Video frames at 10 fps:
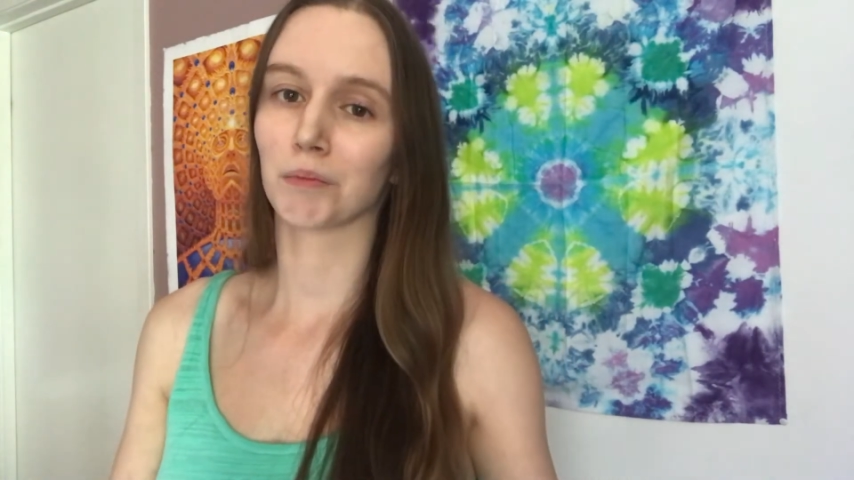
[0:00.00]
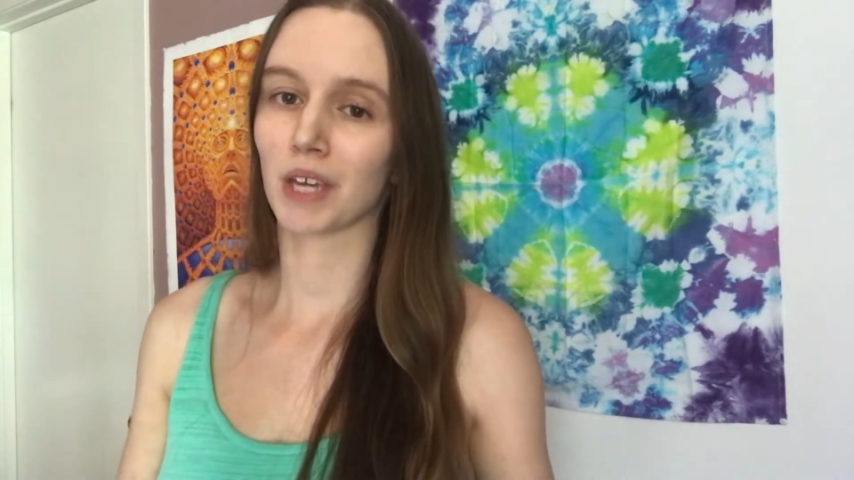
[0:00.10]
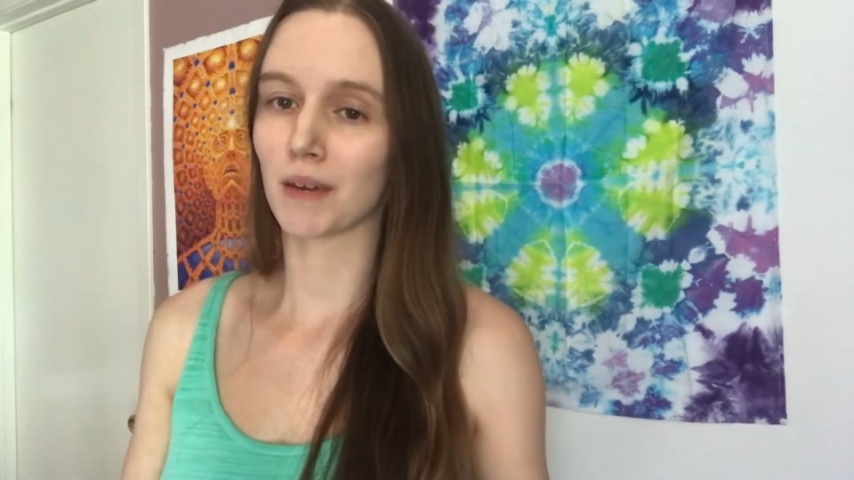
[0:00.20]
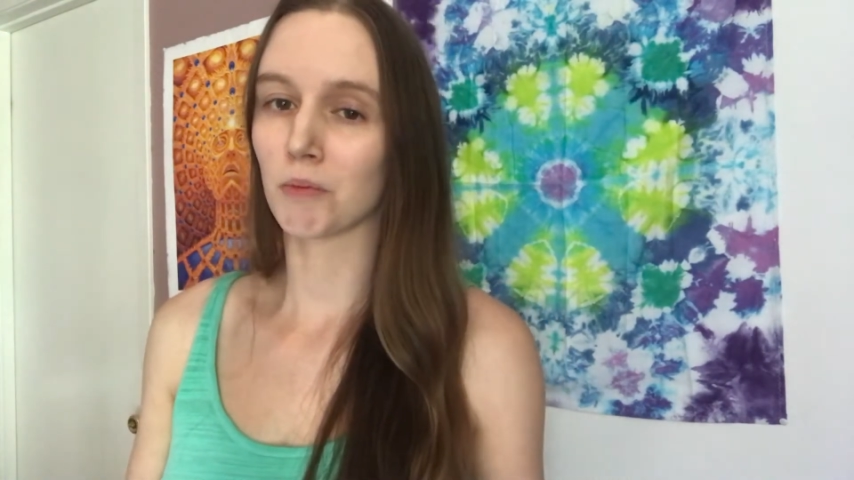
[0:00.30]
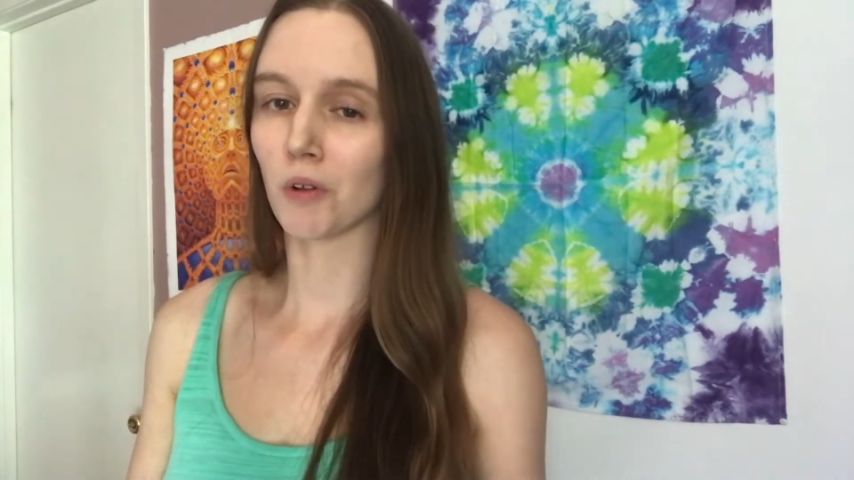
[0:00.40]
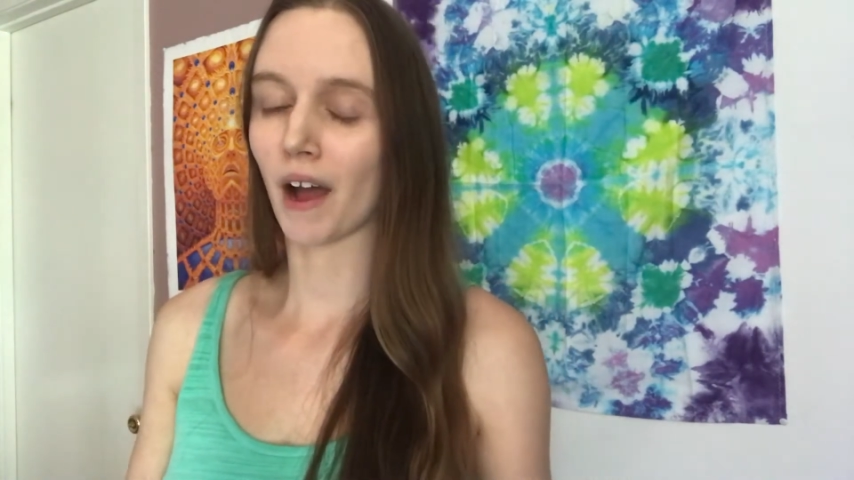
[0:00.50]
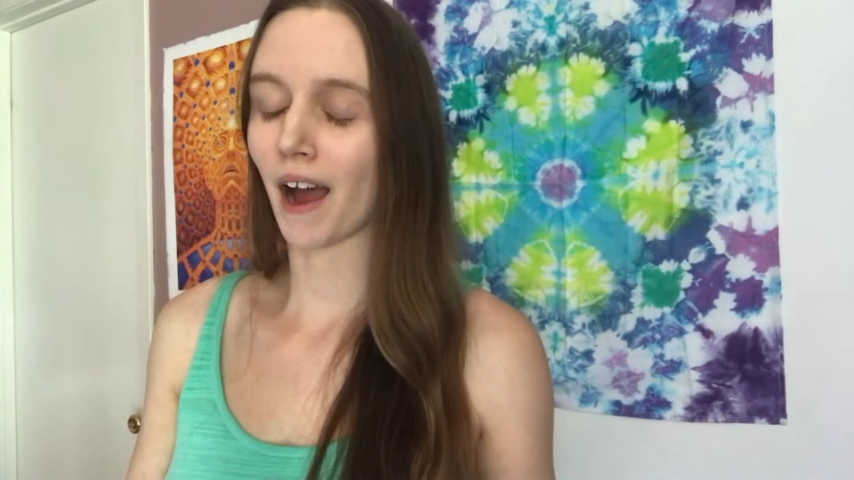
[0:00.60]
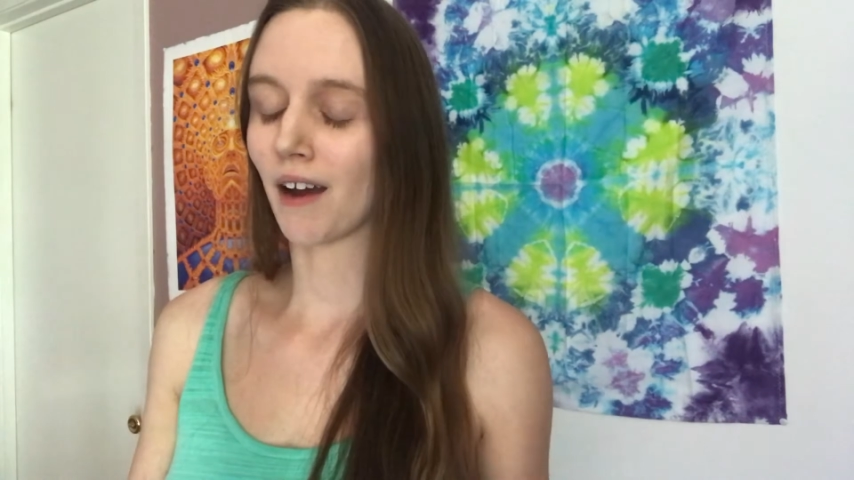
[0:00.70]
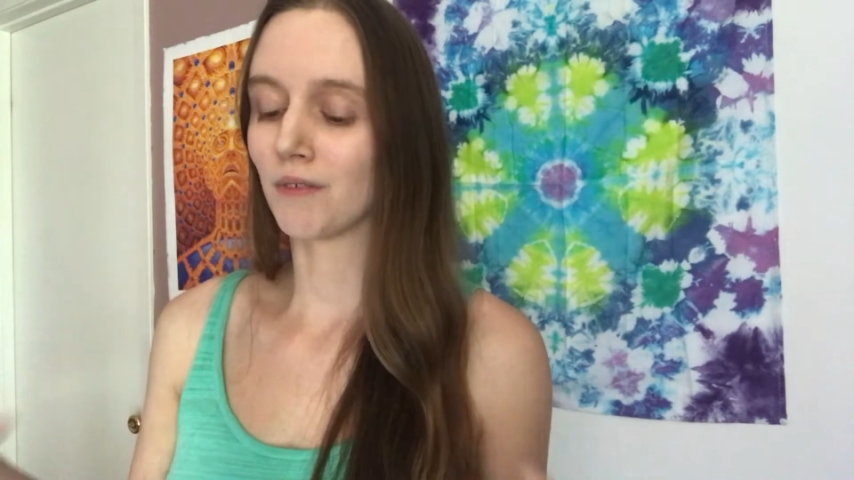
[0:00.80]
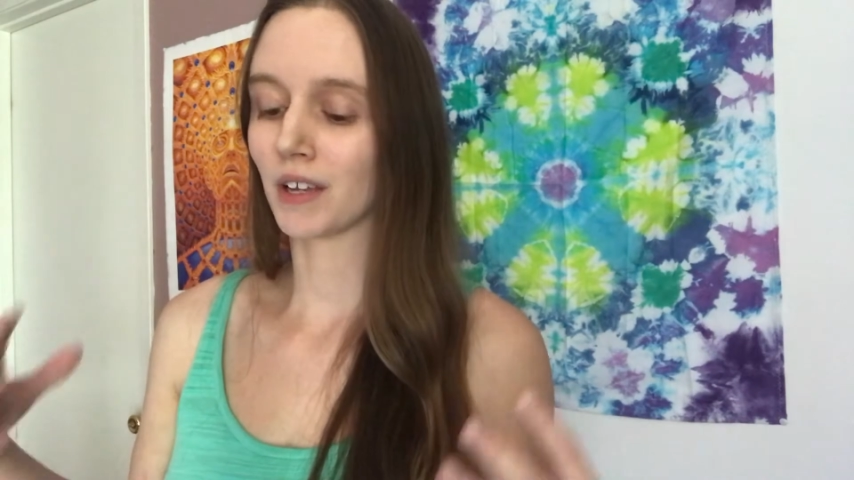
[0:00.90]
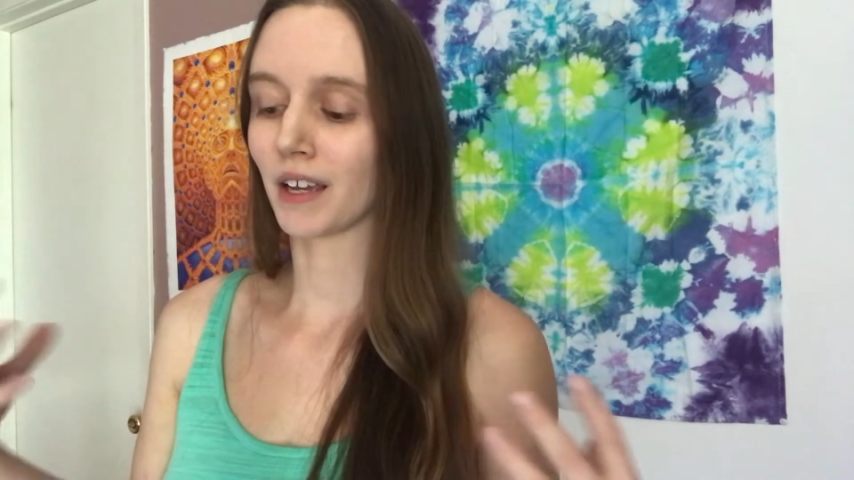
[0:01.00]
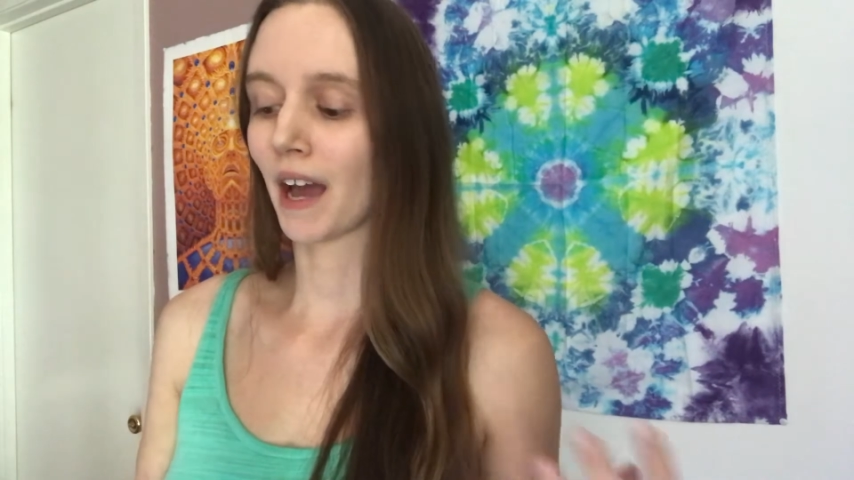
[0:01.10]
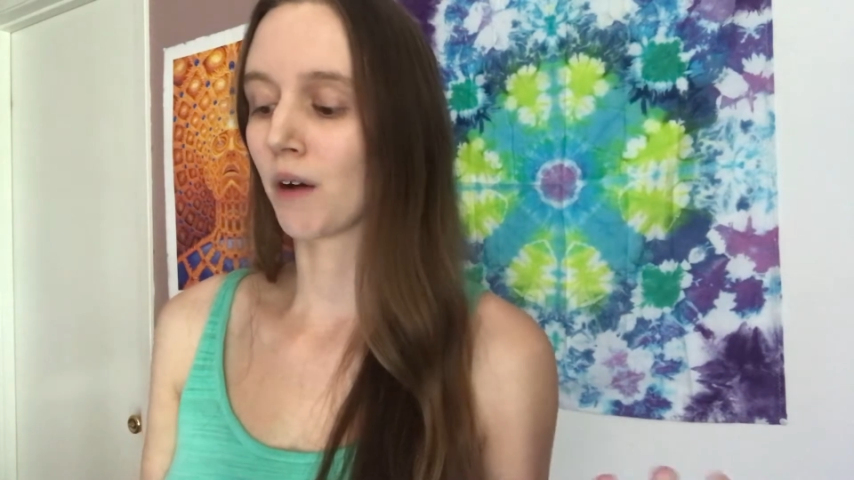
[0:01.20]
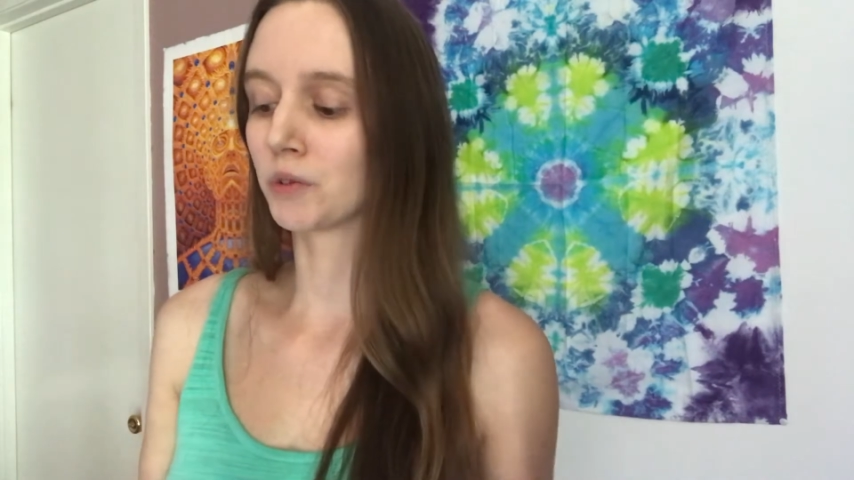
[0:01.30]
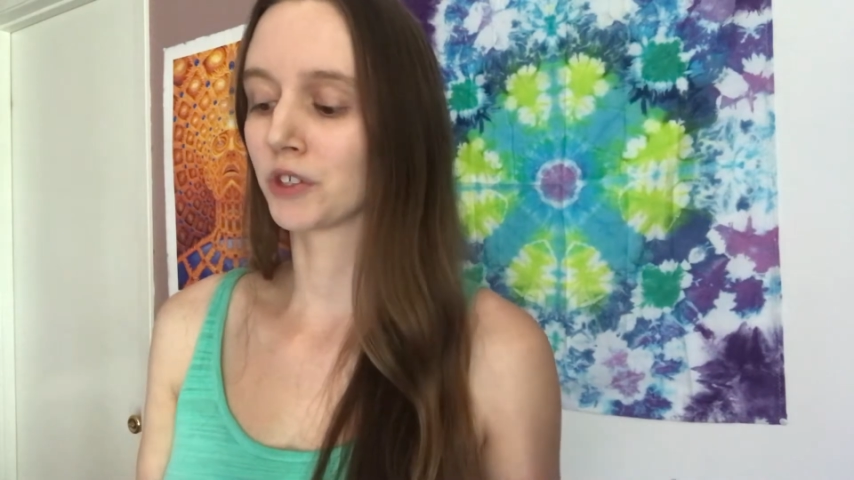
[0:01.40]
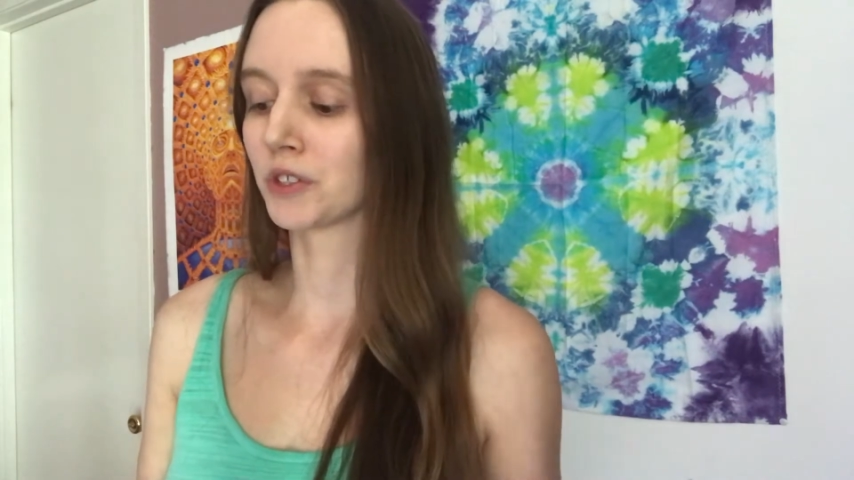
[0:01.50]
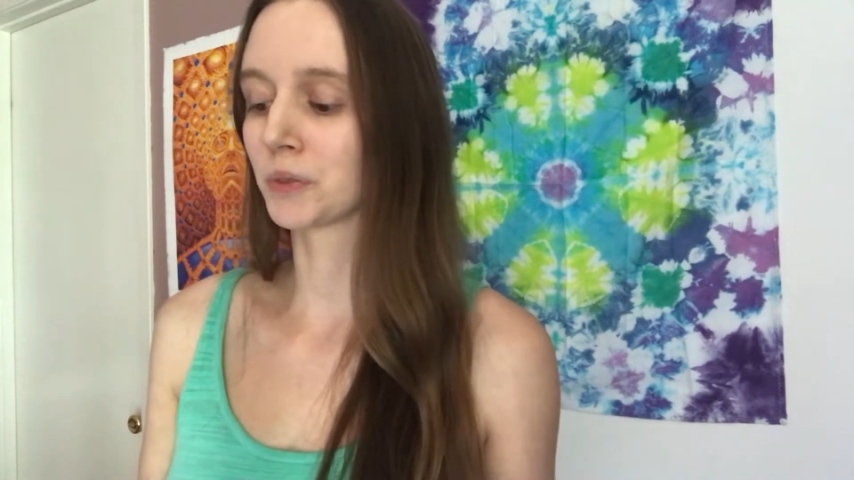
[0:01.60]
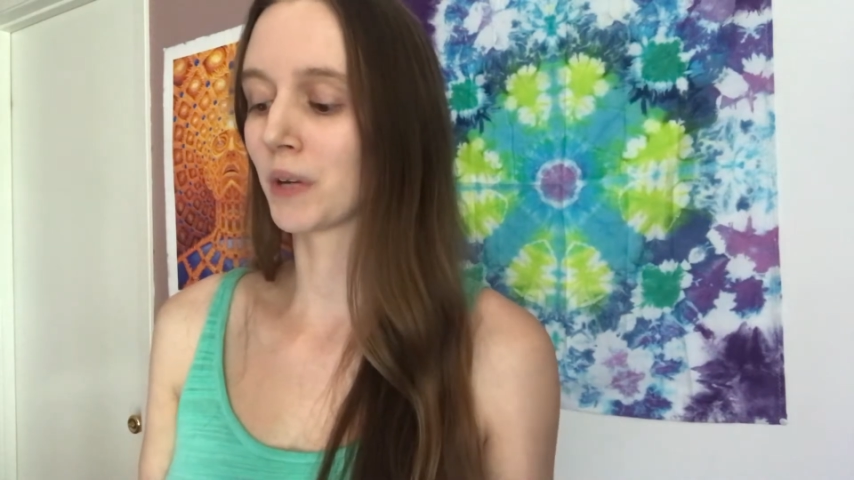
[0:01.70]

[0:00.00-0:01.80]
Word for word: people have encounters